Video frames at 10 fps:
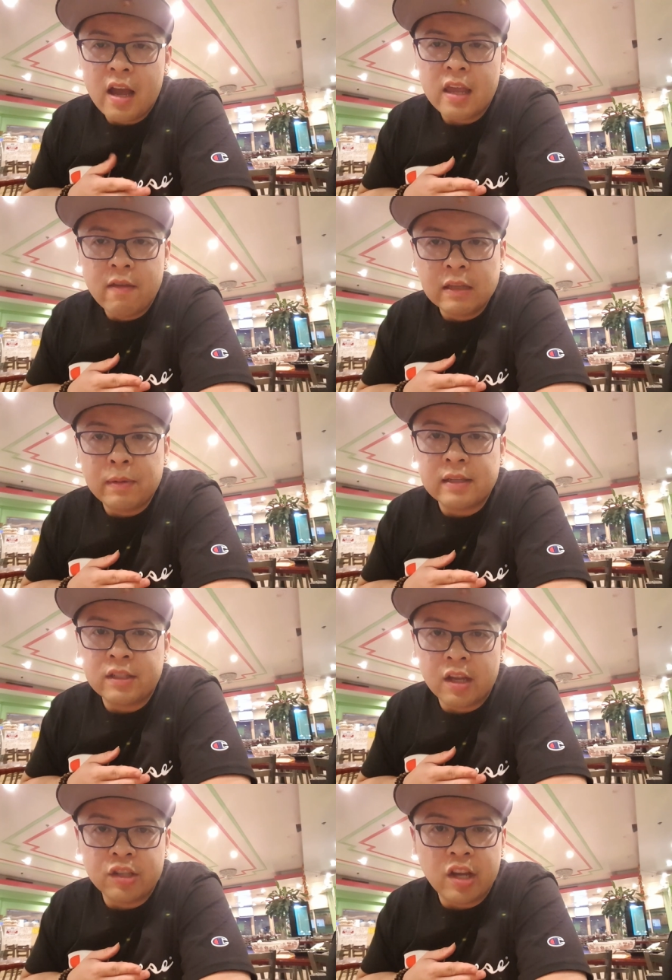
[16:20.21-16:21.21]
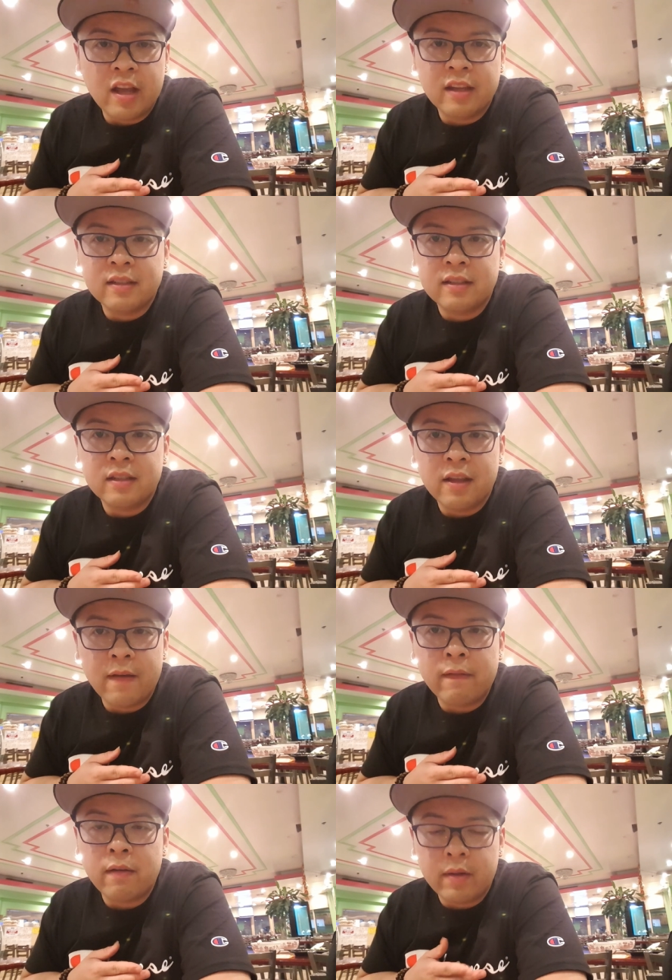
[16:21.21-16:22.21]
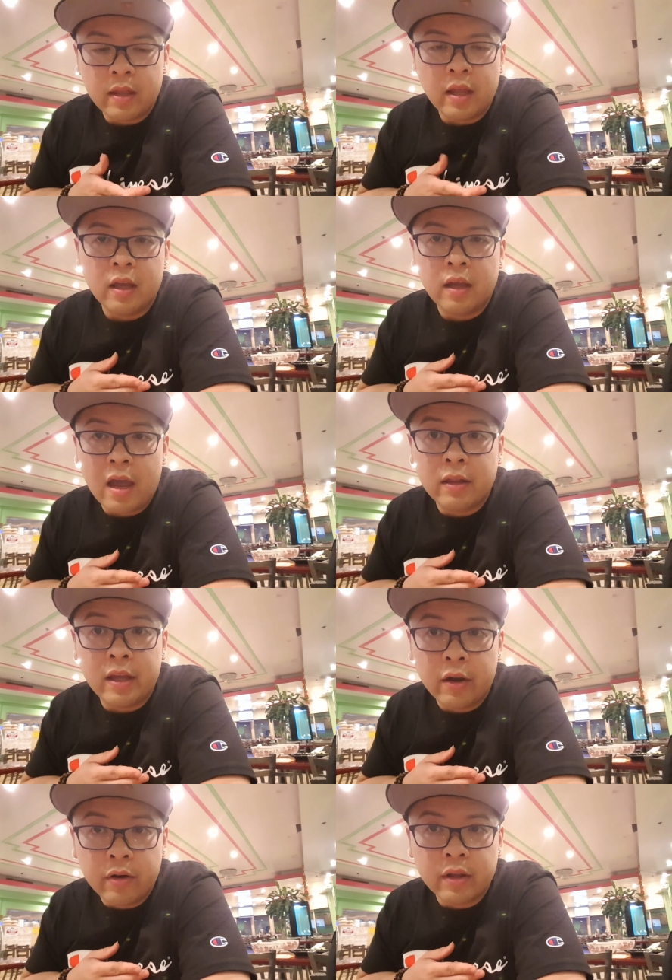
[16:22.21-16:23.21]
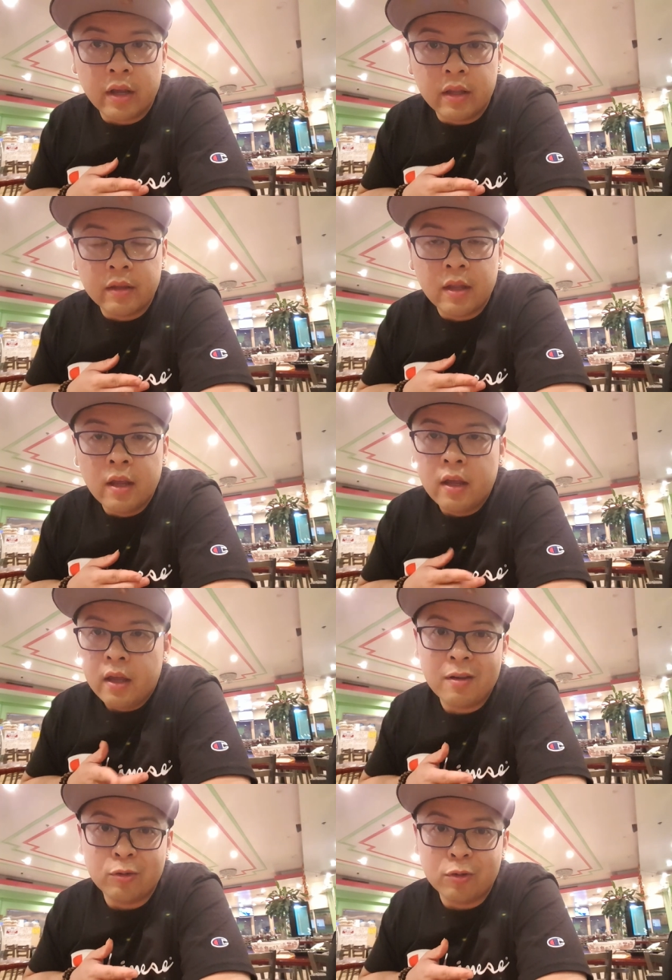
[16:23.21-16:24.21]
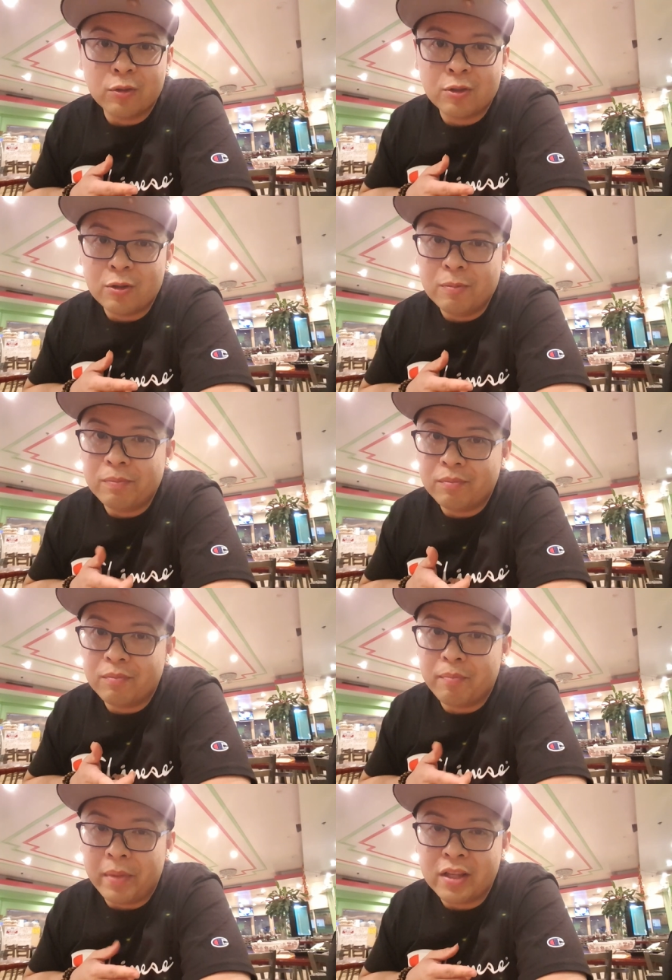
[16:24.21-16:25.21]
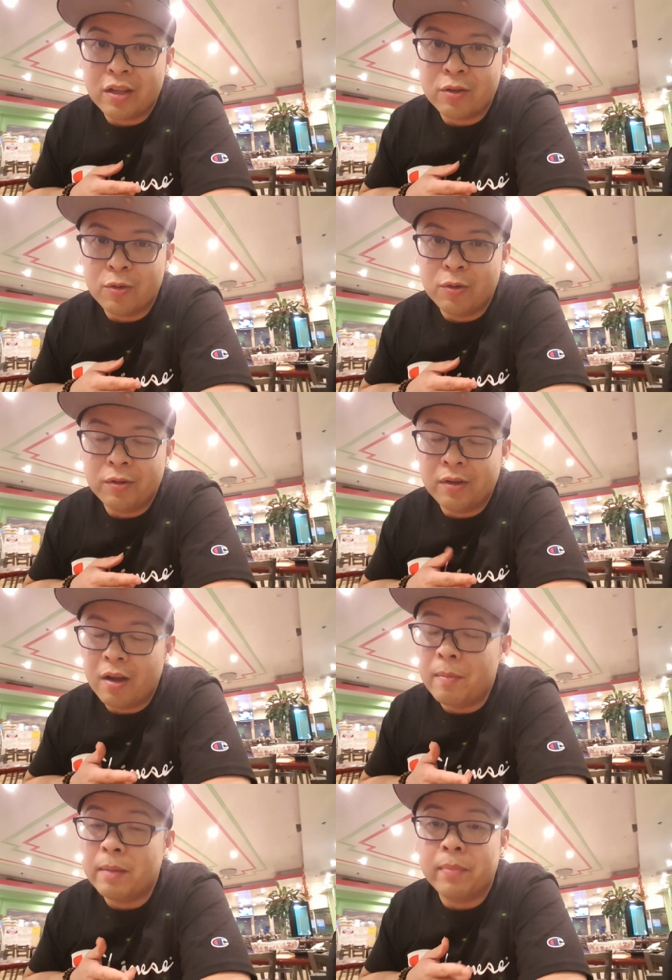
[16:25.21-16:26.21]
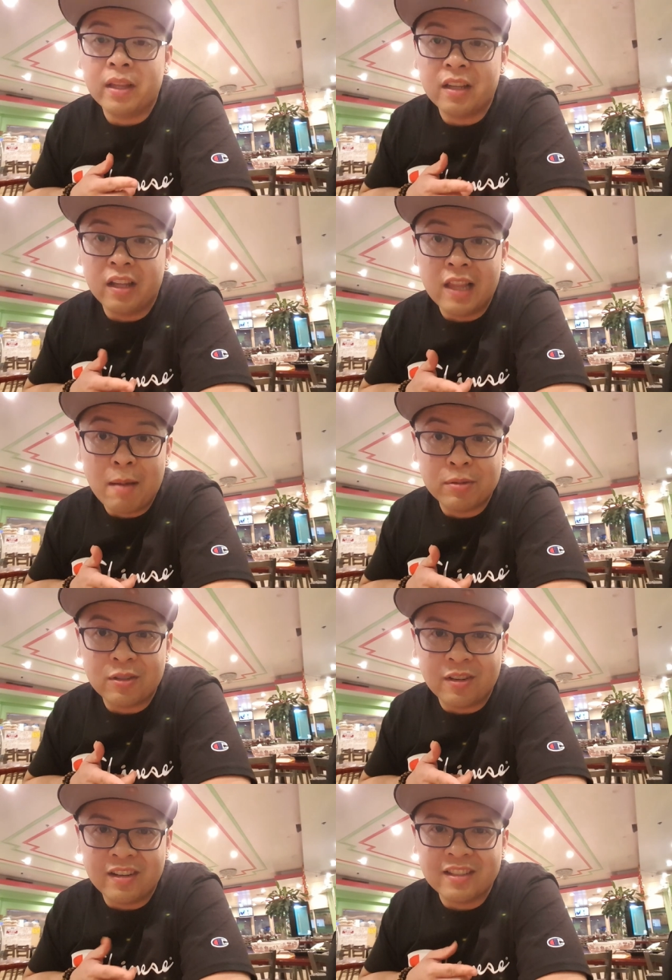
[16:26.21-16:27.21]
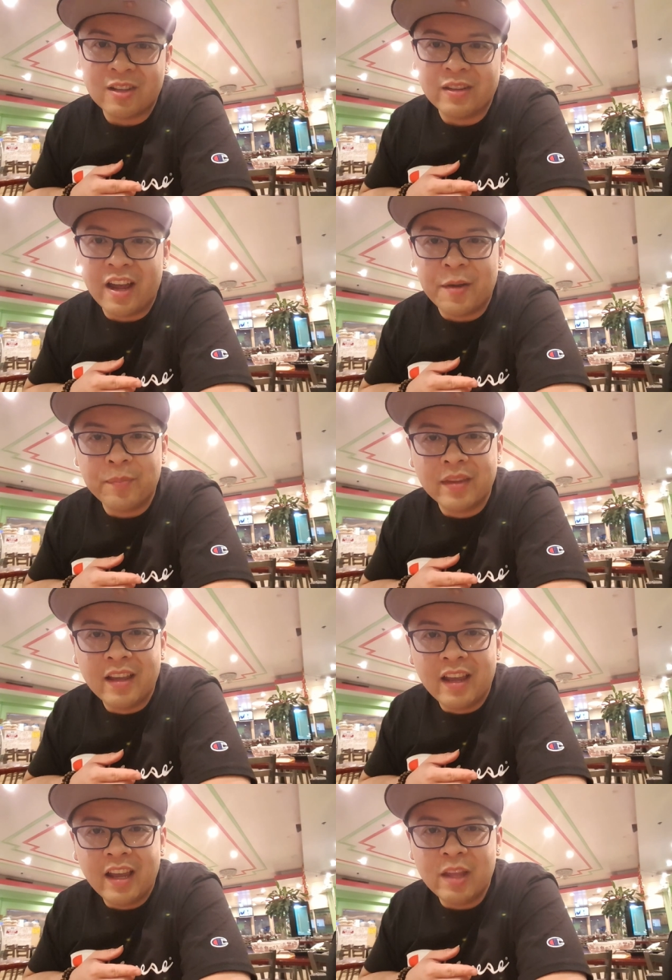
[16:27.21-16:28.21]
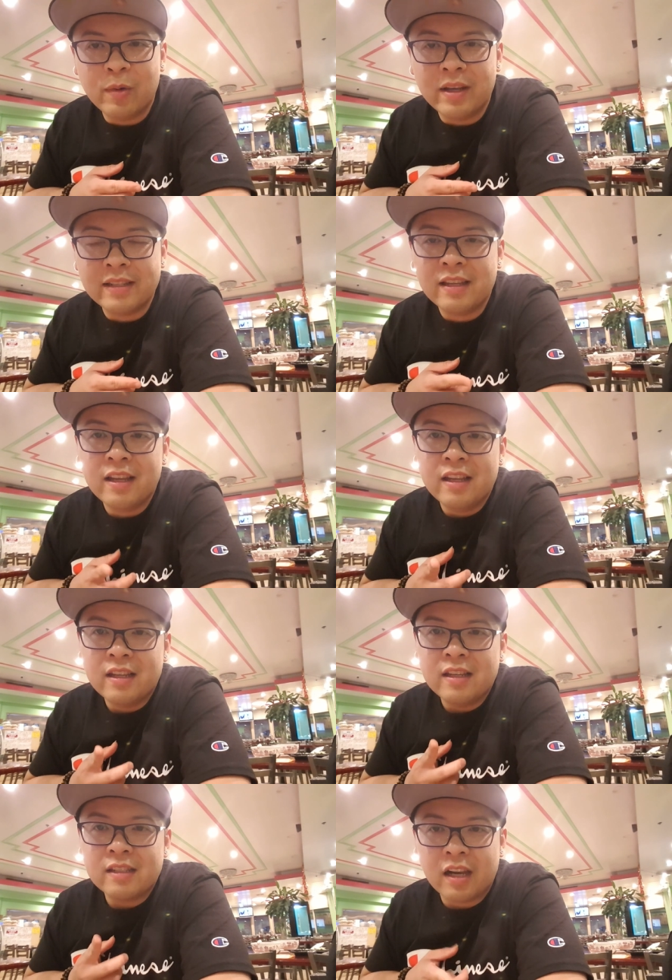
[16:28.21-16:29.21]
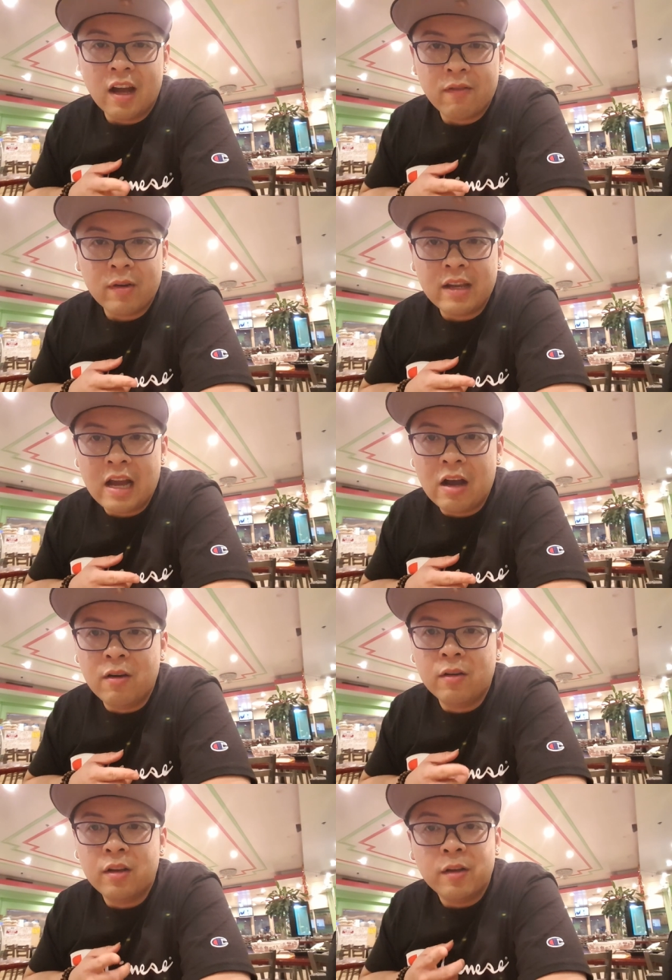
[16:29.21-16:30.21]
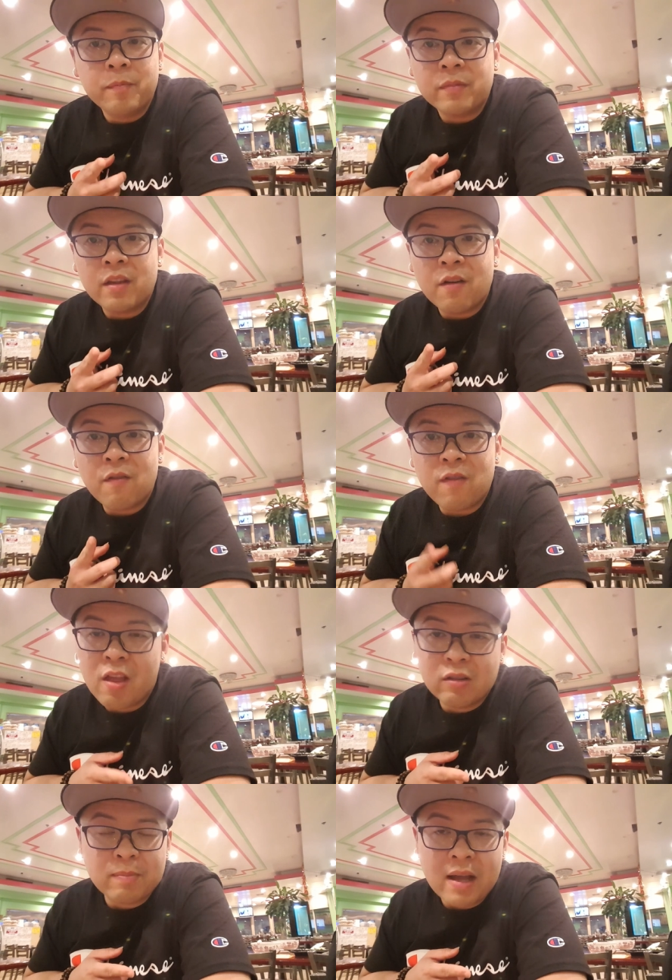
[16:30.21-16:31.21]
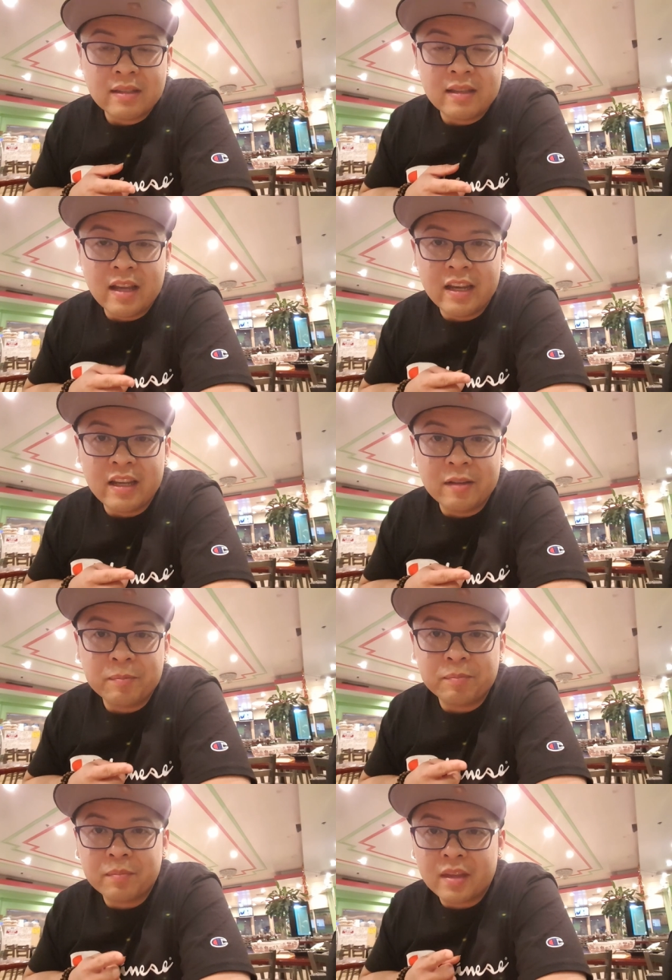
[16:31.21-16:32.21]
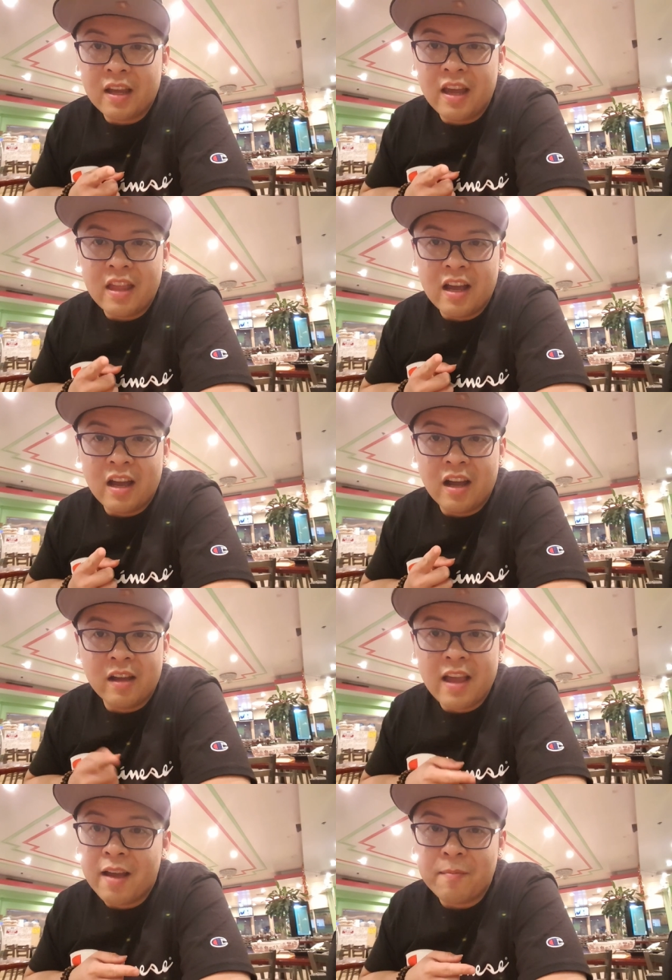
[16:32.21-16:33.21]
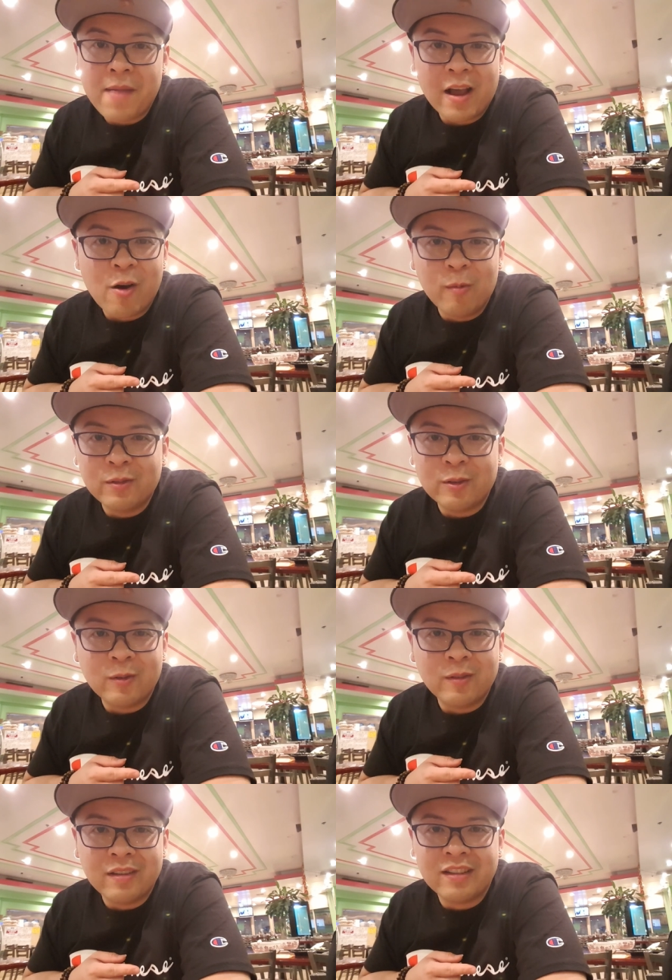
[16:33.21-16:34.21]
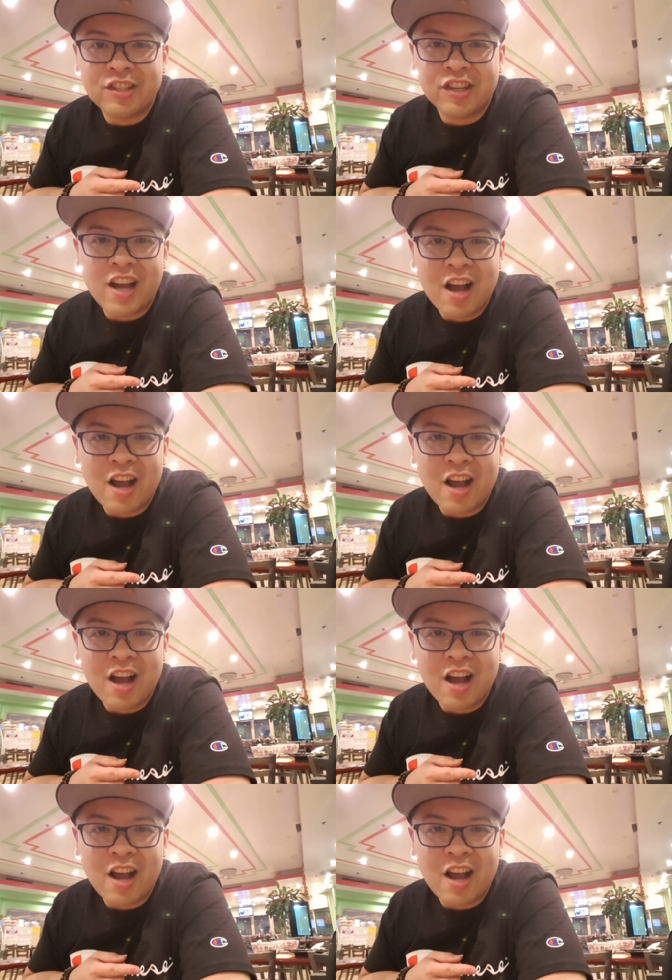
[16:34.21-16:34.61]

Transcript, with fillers: Yeah, I give this place a second chance if I'm ever in the uh, LA area again. Noodle soup, banh canh cua, I mean banh canh lobster. So yeah. Anyways, sign off right now. Final spot tonight, and uh, yeah, back home to